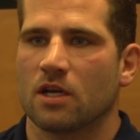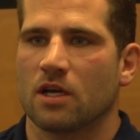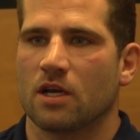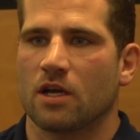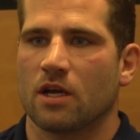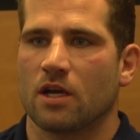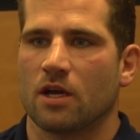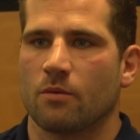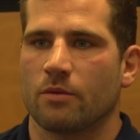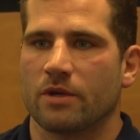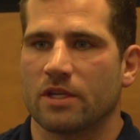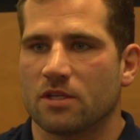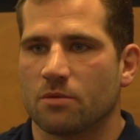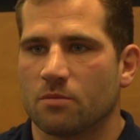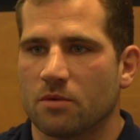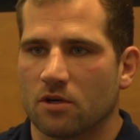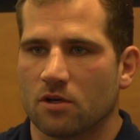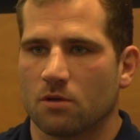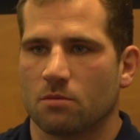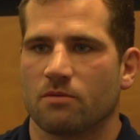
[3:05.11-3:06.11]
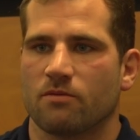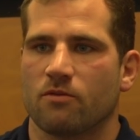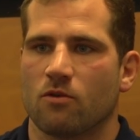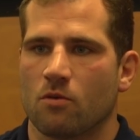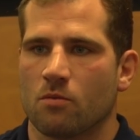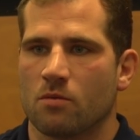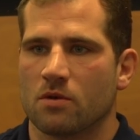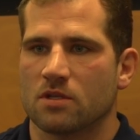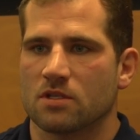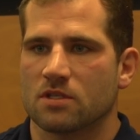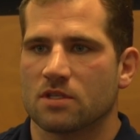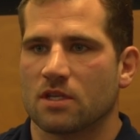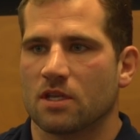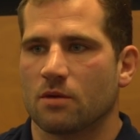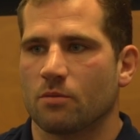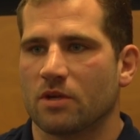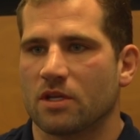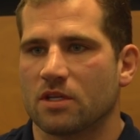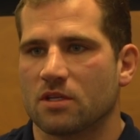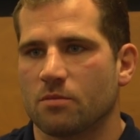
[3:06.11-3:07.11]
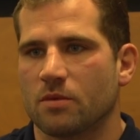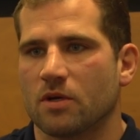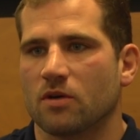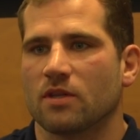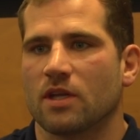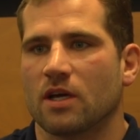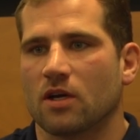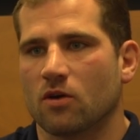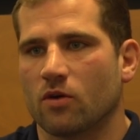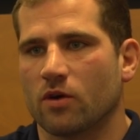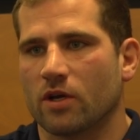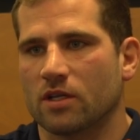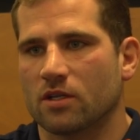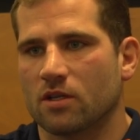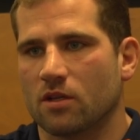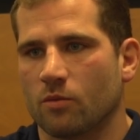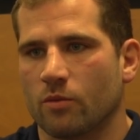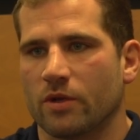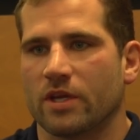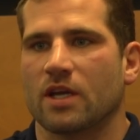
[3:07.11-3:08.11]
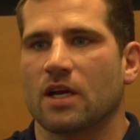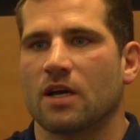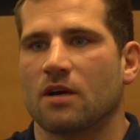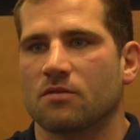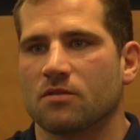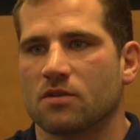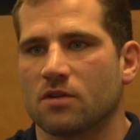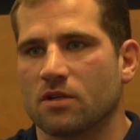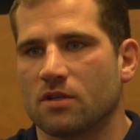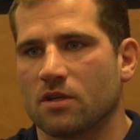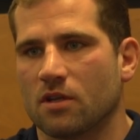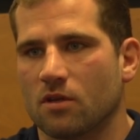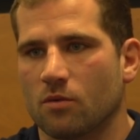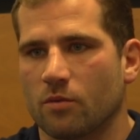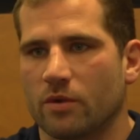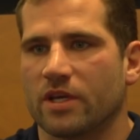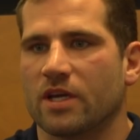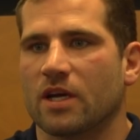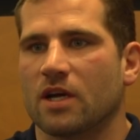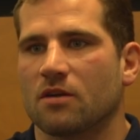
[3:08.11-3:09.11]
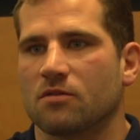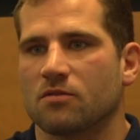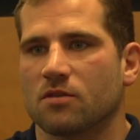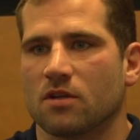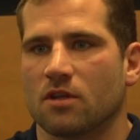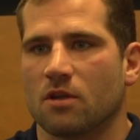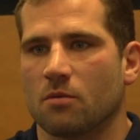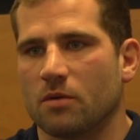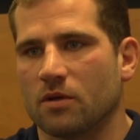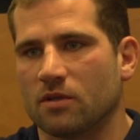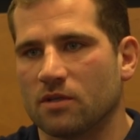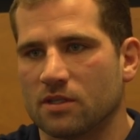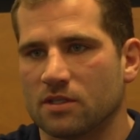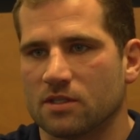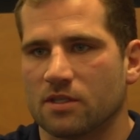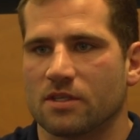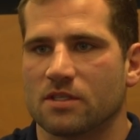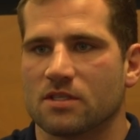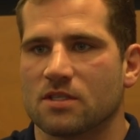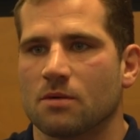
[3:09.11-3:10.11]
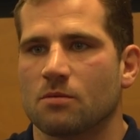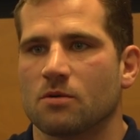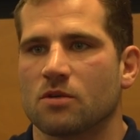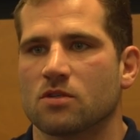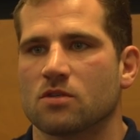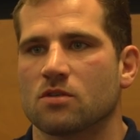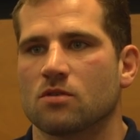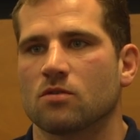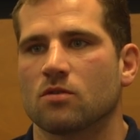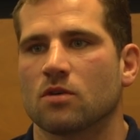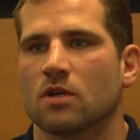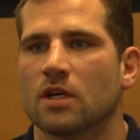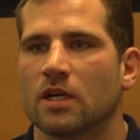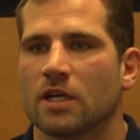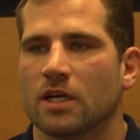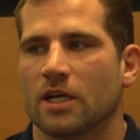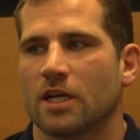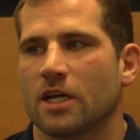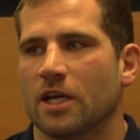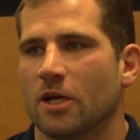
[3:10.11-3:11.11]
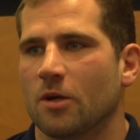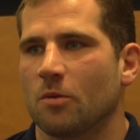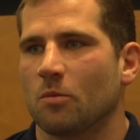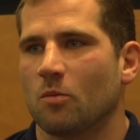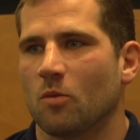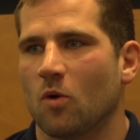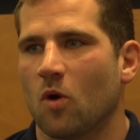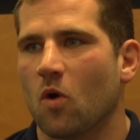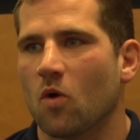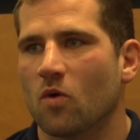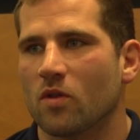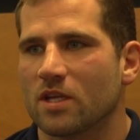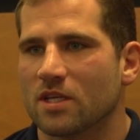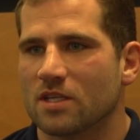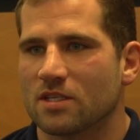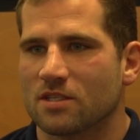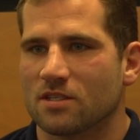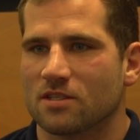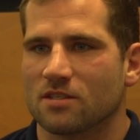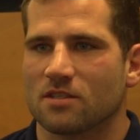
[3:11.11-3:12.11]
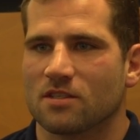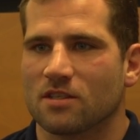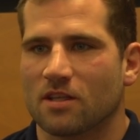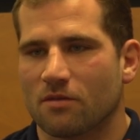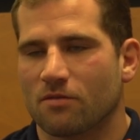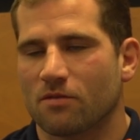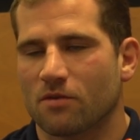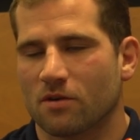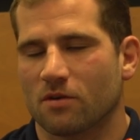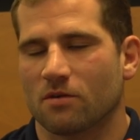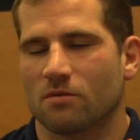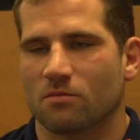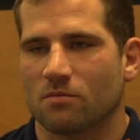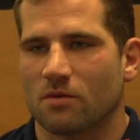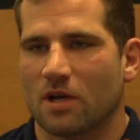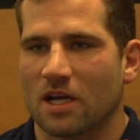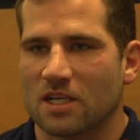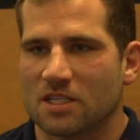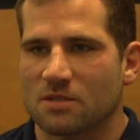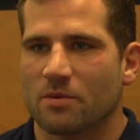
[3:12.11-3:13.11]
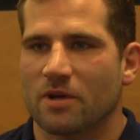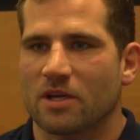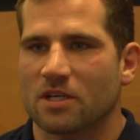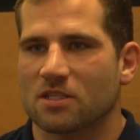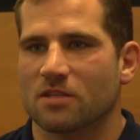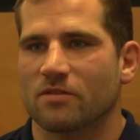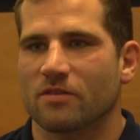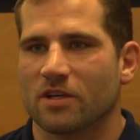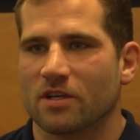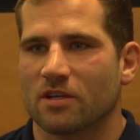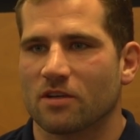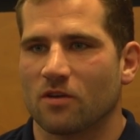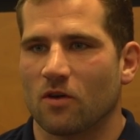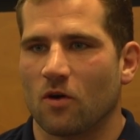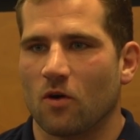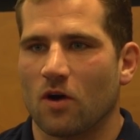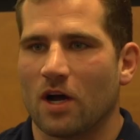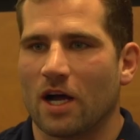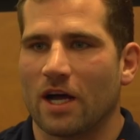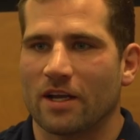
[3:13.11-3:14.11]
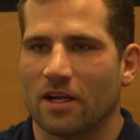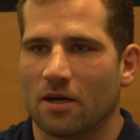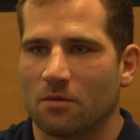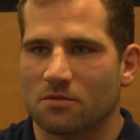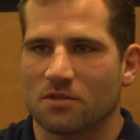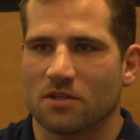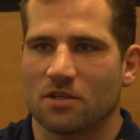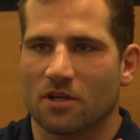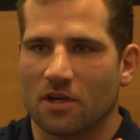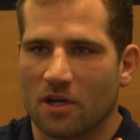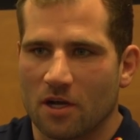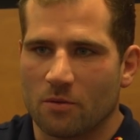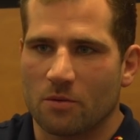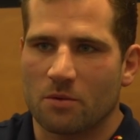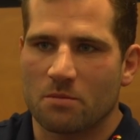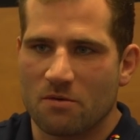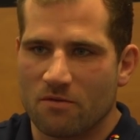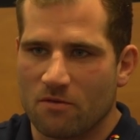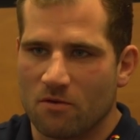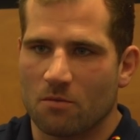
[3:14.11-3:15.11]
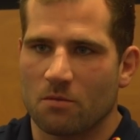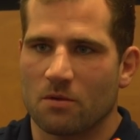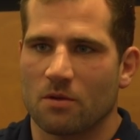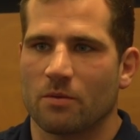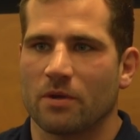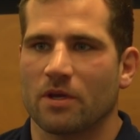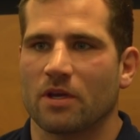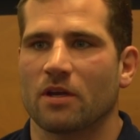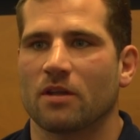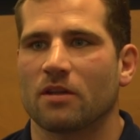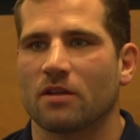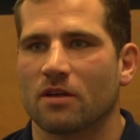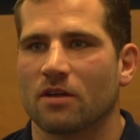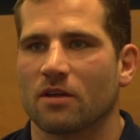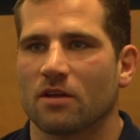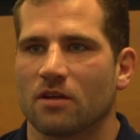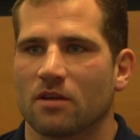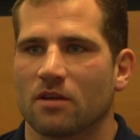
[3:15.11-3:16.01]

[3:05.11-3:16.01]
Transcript: And we need to build a performance, and then we need to build that going into the week after, and then the week after, and then building into the summer. So all these different aspects of it all add up to how we perform at the weekend.